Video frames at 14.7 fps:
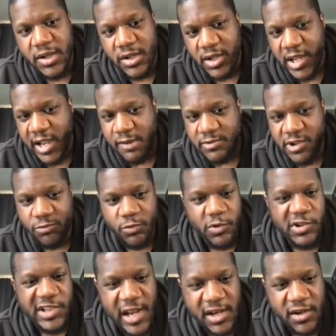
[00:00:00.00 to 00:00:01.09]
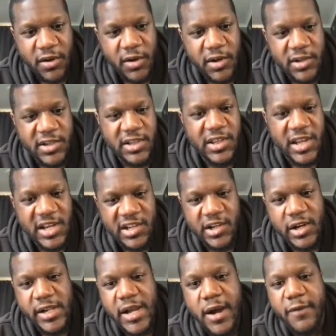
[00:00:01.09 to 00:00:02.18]
um, towards $10 and things
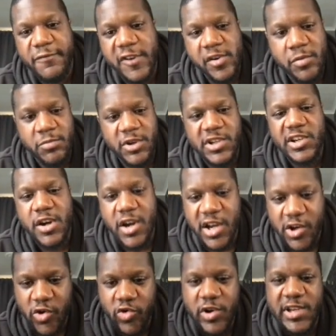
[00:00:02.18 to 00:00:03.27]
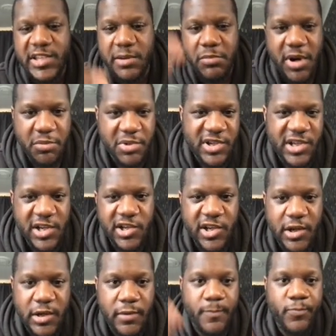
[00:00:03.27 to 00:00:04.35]
like that, I think I'm going to start increasing my
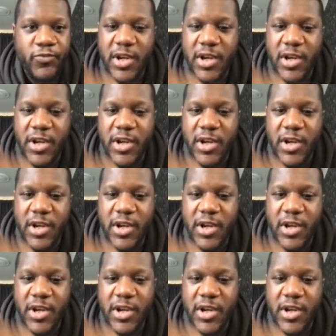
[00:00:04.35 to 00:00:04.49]
position,